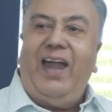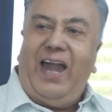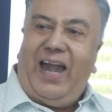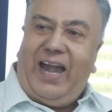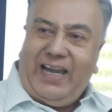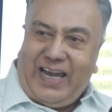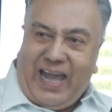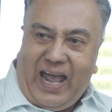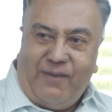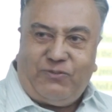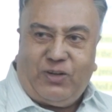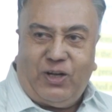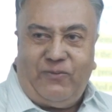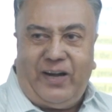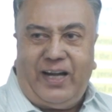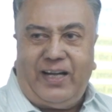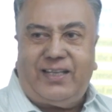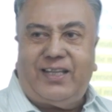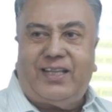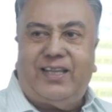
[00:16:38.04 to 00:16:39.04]
And
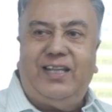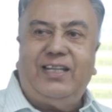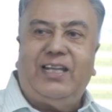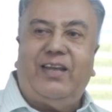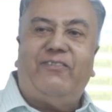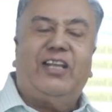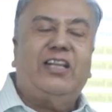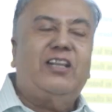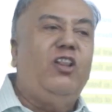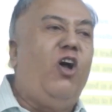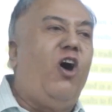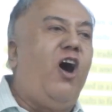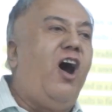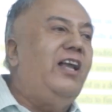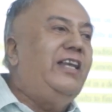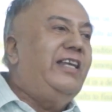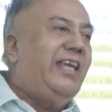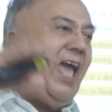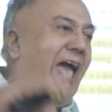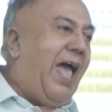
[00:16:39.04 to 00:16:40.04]
afterwards, there was
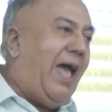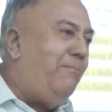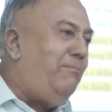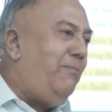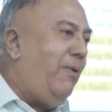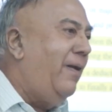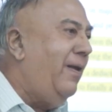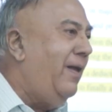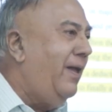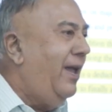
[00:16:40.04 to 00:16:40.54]
long gap,